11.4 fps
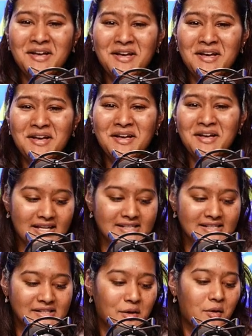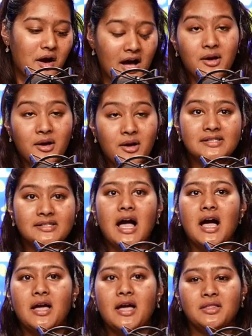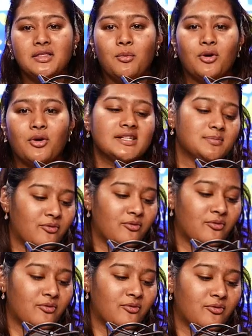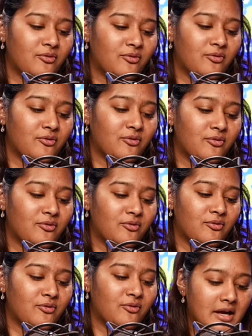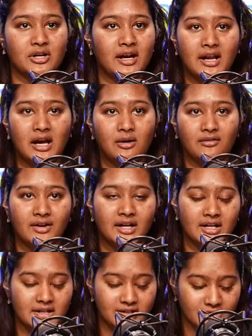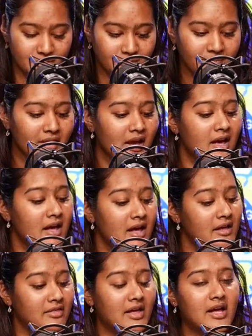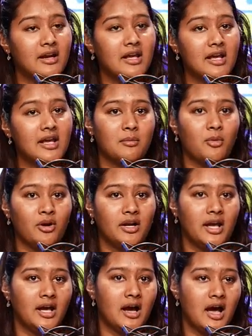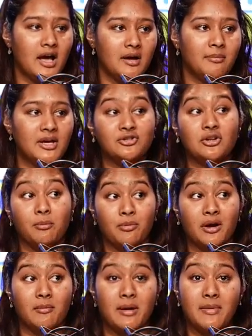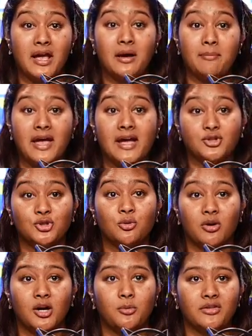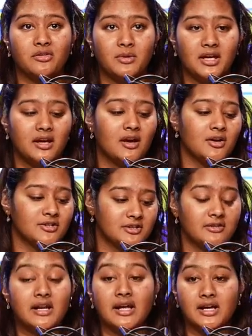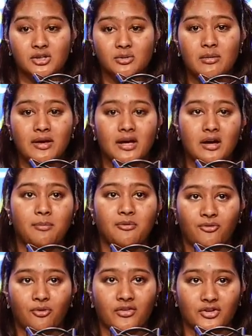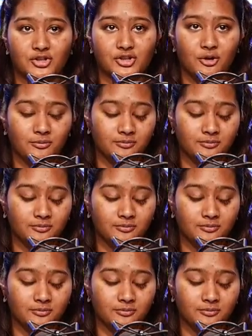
Because in the mornings before my show, I however I need to. And then in the morning, I make sure and bring my makeup bag to work with me so that I can do my makeup before the show.